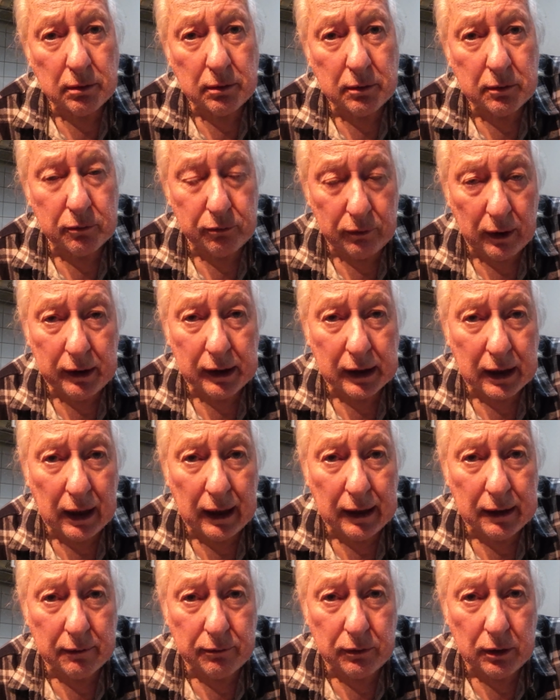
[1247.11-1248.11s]
It's very
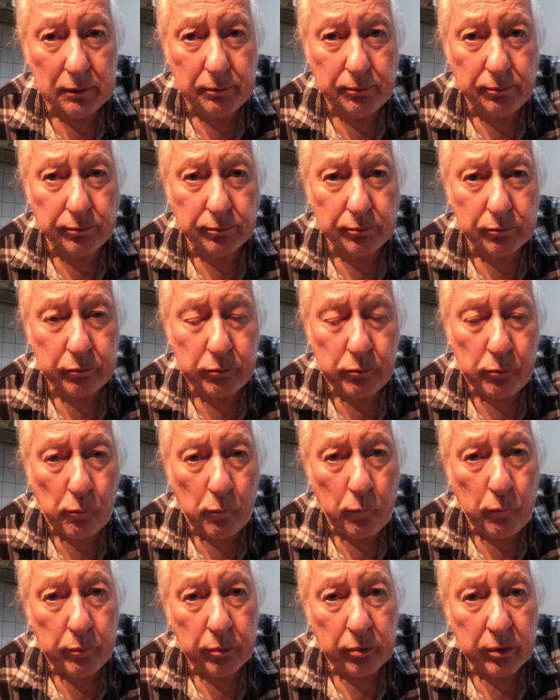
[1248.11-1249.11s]
kind of you.
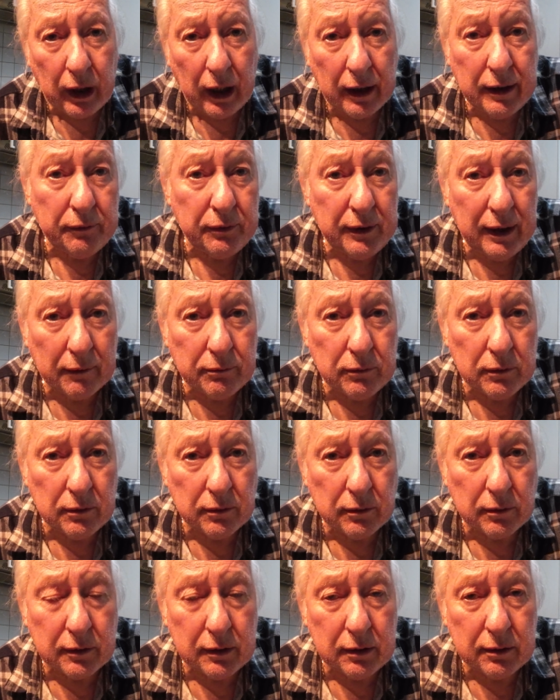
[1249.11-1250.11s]
And if you
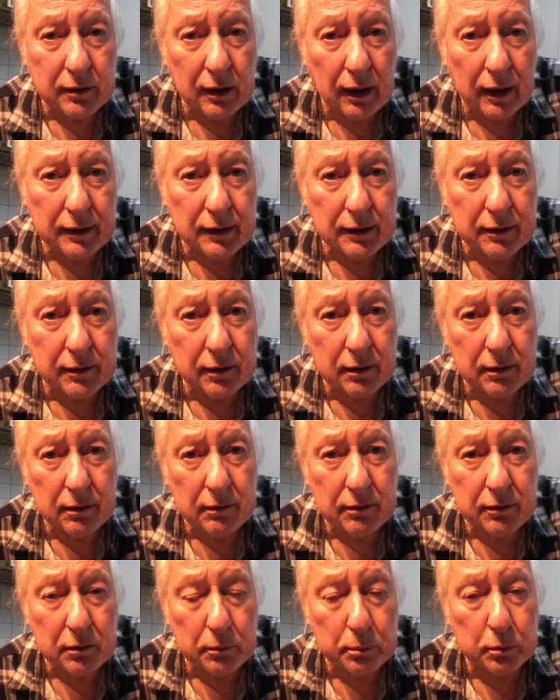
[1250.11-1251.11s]
haven't decided
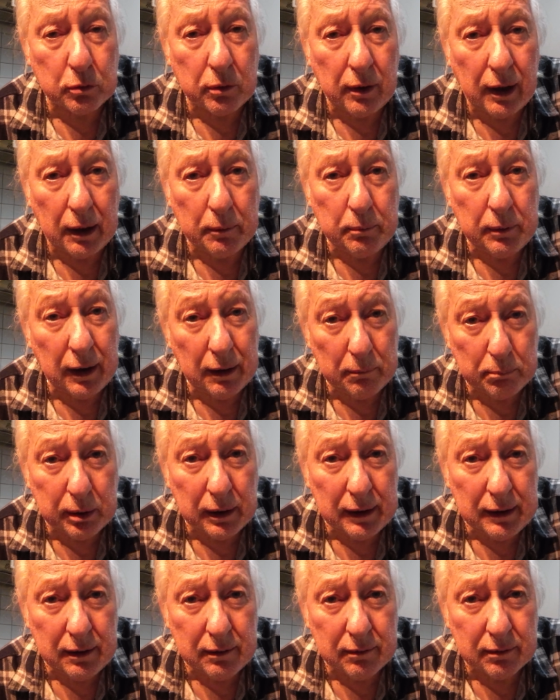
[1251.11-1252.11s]
to subscribe yet,
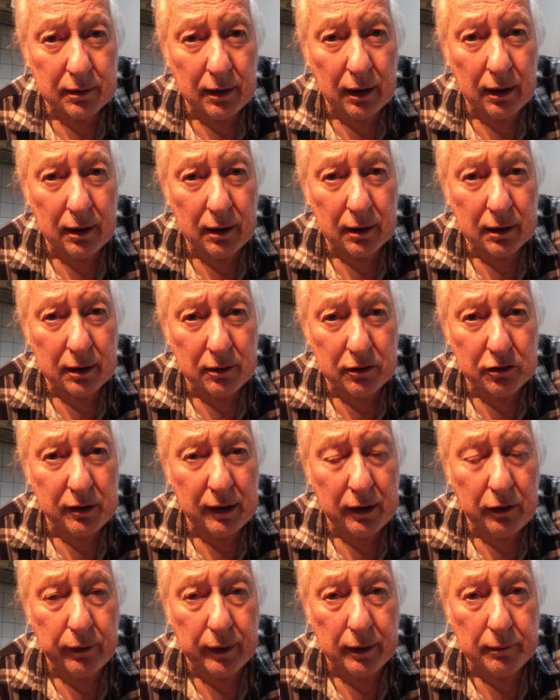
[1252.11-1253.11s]
please
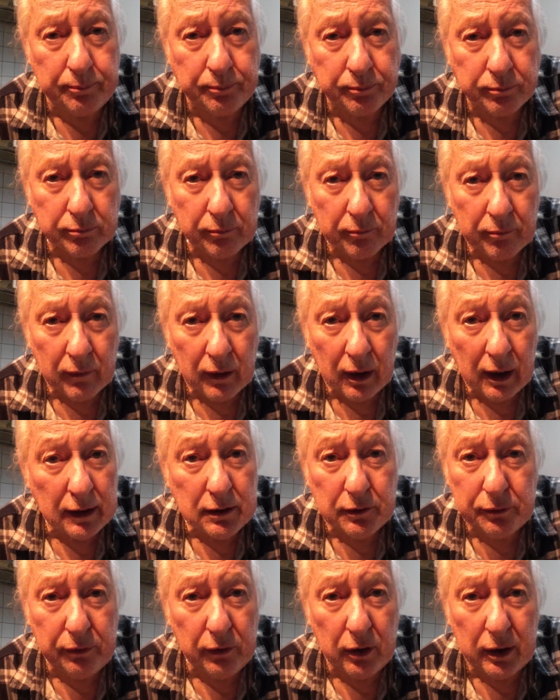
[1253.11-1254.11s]
consider it.
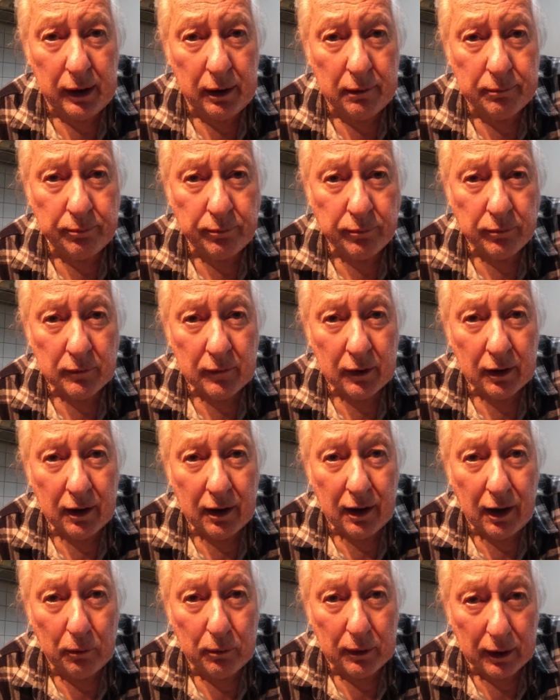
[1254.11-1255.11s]
It's free
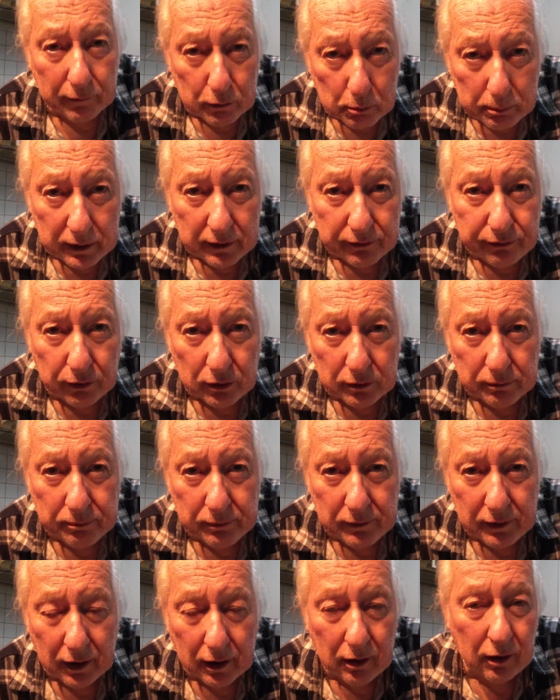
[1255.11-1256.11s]
and we'll have a bit of fun
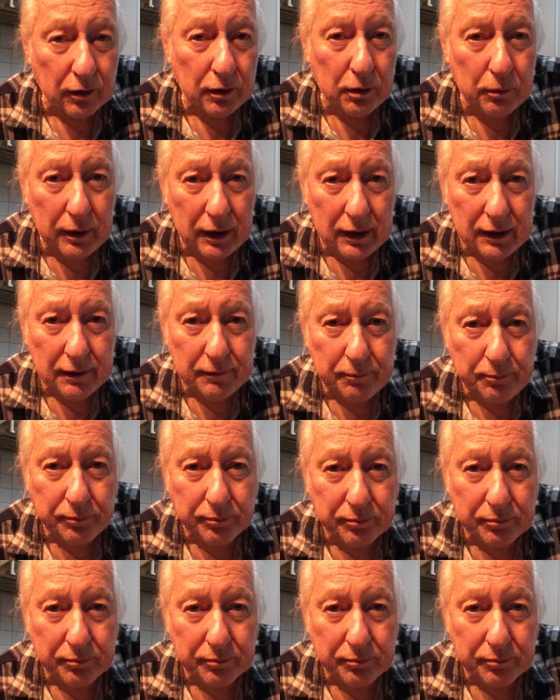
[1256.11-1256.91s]
along the way.